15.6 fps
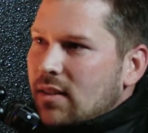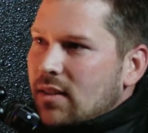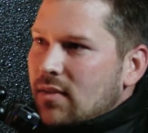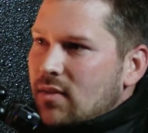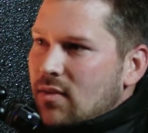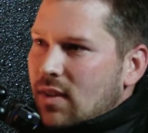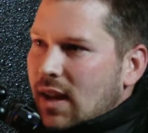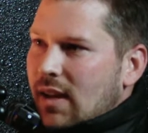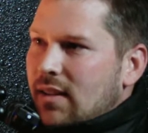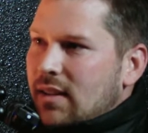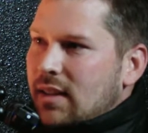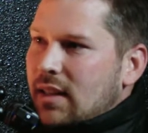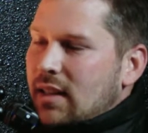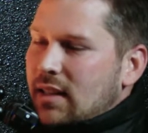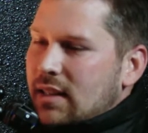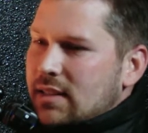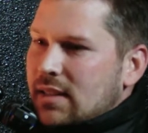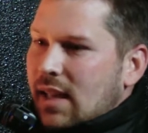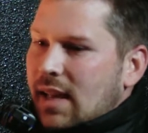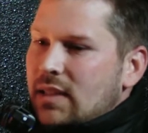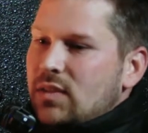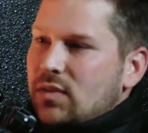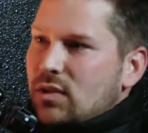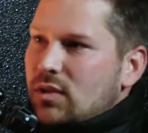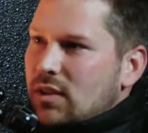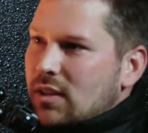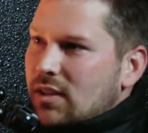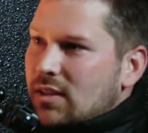of the Valley in these last few years.